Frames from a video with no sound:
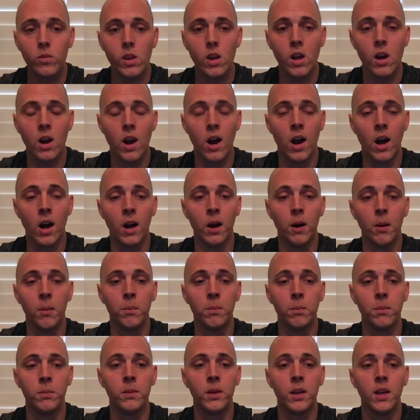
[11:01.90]
I
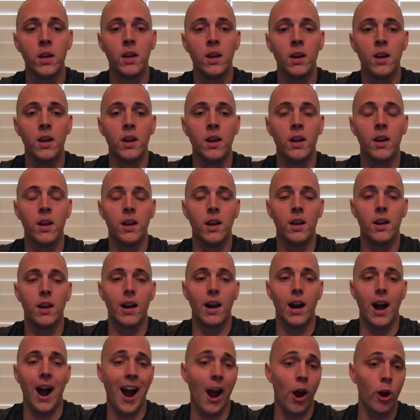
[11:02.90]

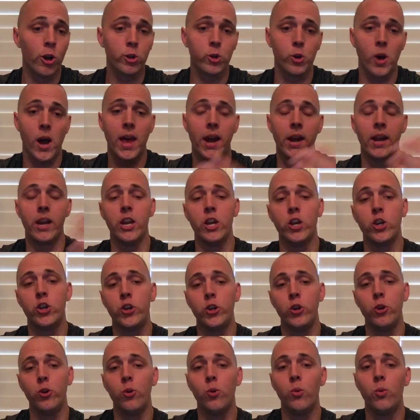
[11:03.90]
also had an
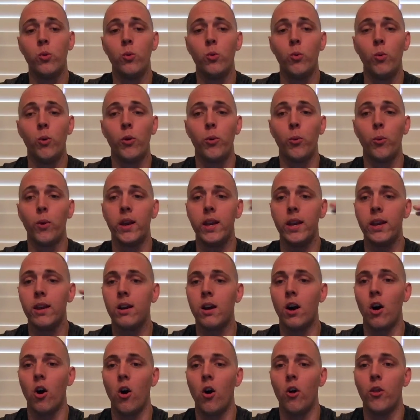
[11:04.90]
issue with when he
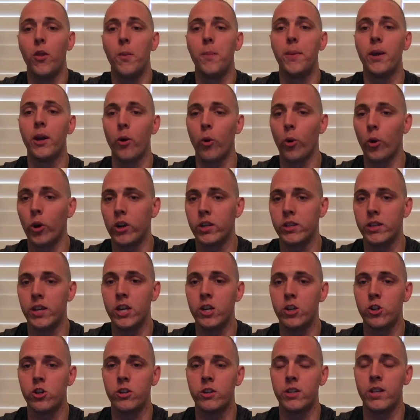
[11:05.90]
called the big
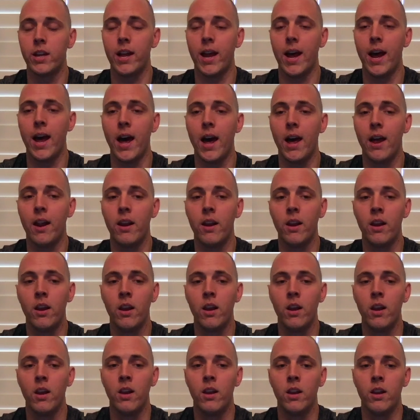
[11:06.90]
organizations that had,
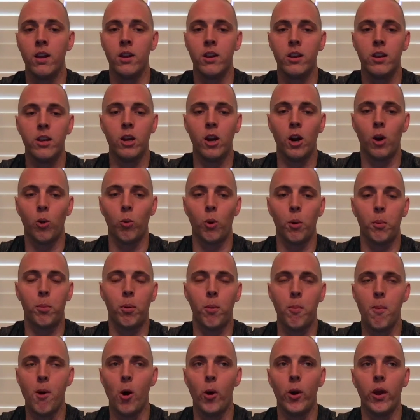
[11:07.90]
you know, were
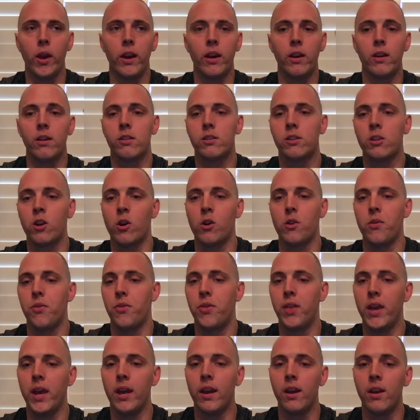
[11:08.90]
promoting certain
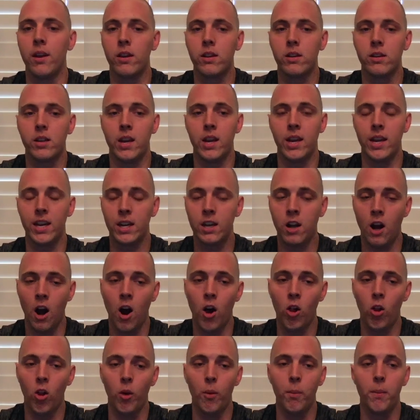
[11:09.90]
things, and he'd
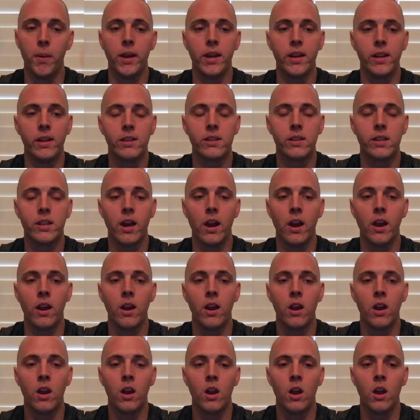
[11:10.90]
call them and he'd say,
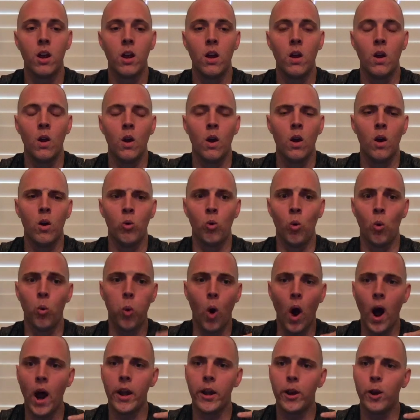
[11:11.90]
well,
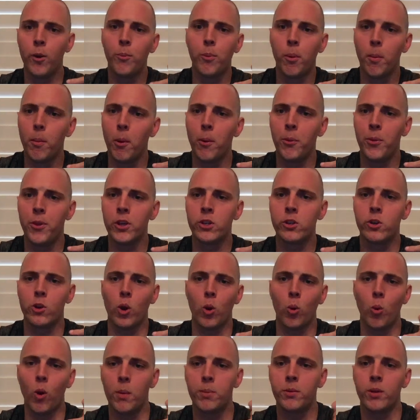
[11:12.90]
why do you promote this on
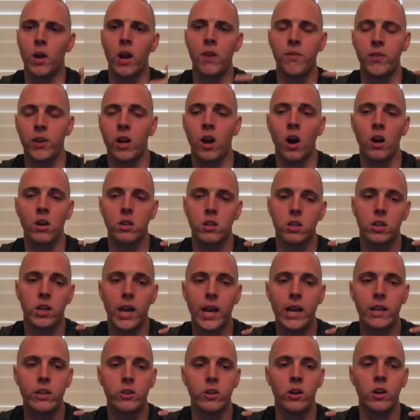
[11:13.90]
your website if it causes
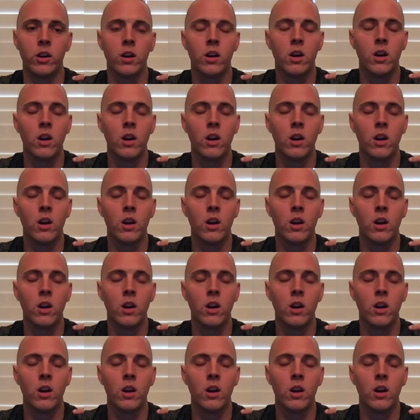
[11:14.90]
cancer?